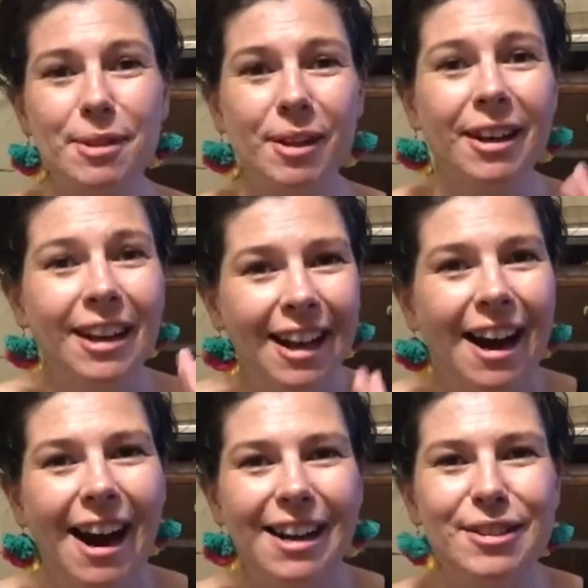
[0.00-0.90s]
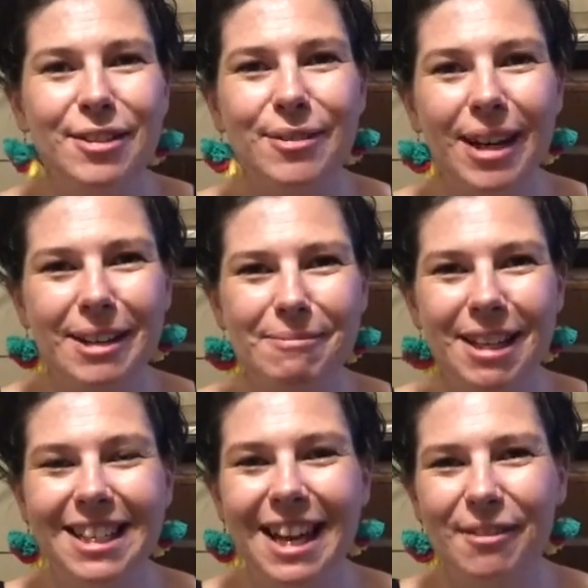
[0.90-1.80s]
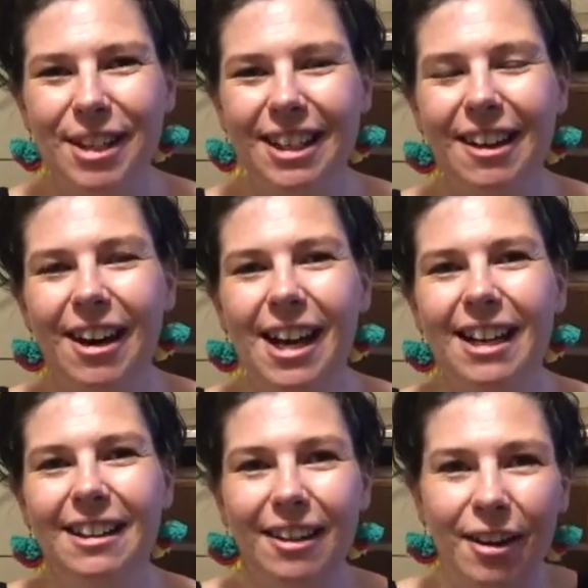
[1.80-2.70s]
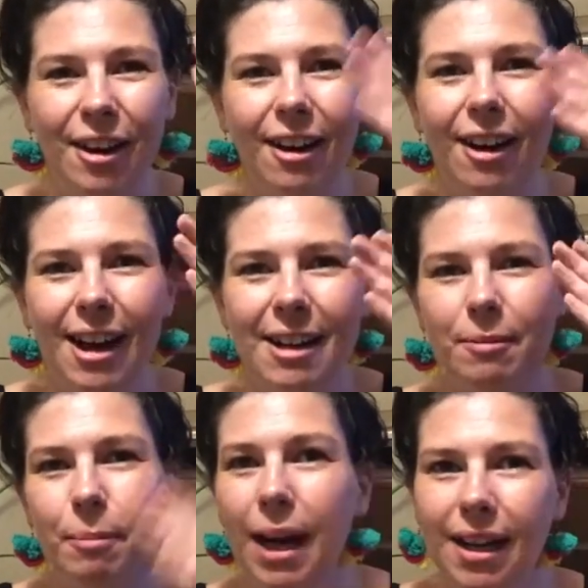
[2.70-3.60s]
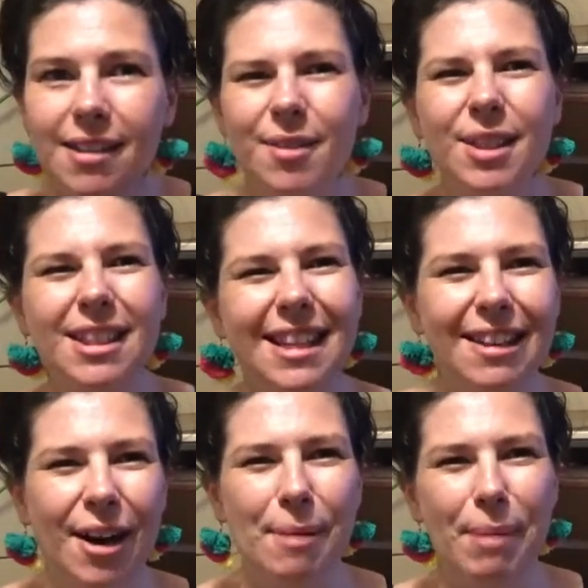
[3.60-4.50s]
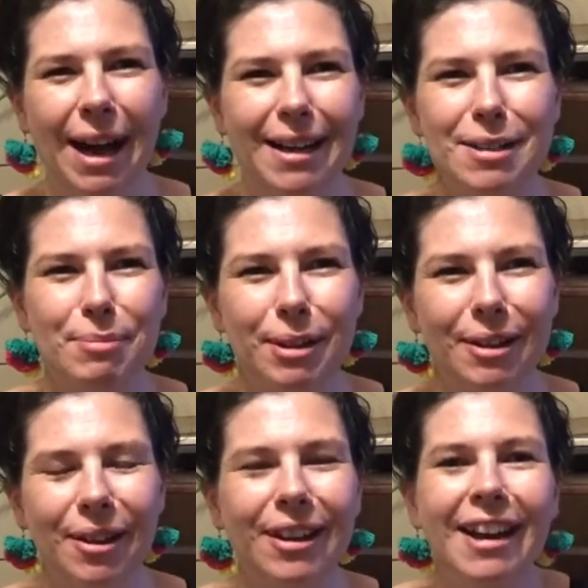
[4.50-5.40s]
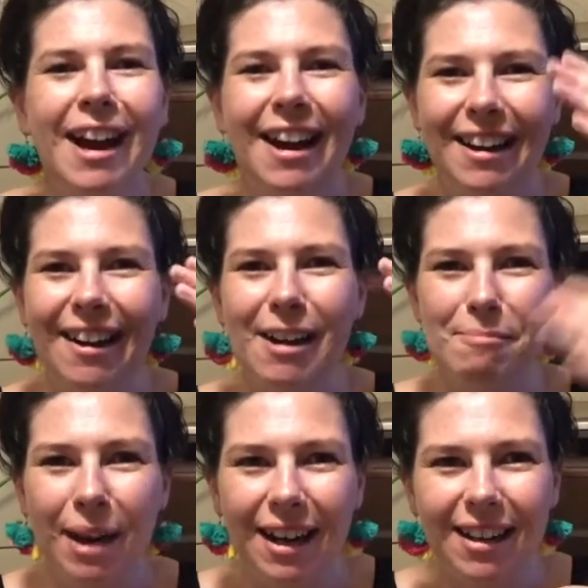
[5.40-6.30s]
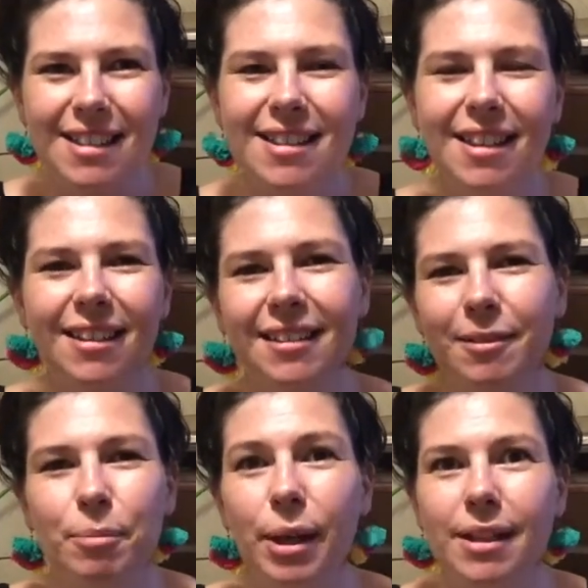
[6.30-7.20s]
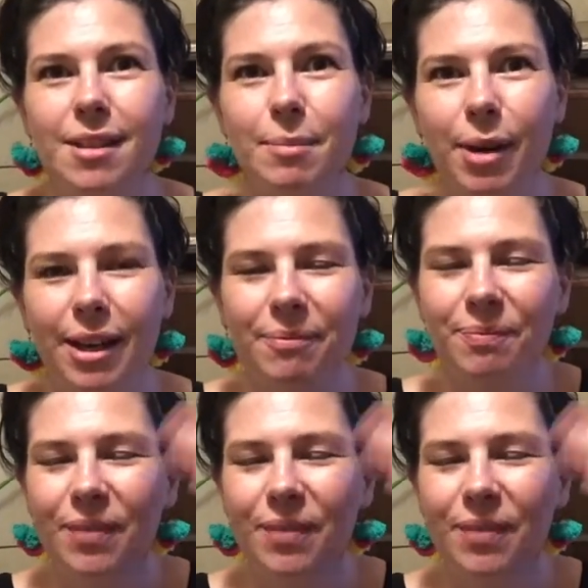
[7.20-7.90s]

So I do recommend having an eye mask. I was going to say an eye patch, but no, an eye mask. Pregnancy brain.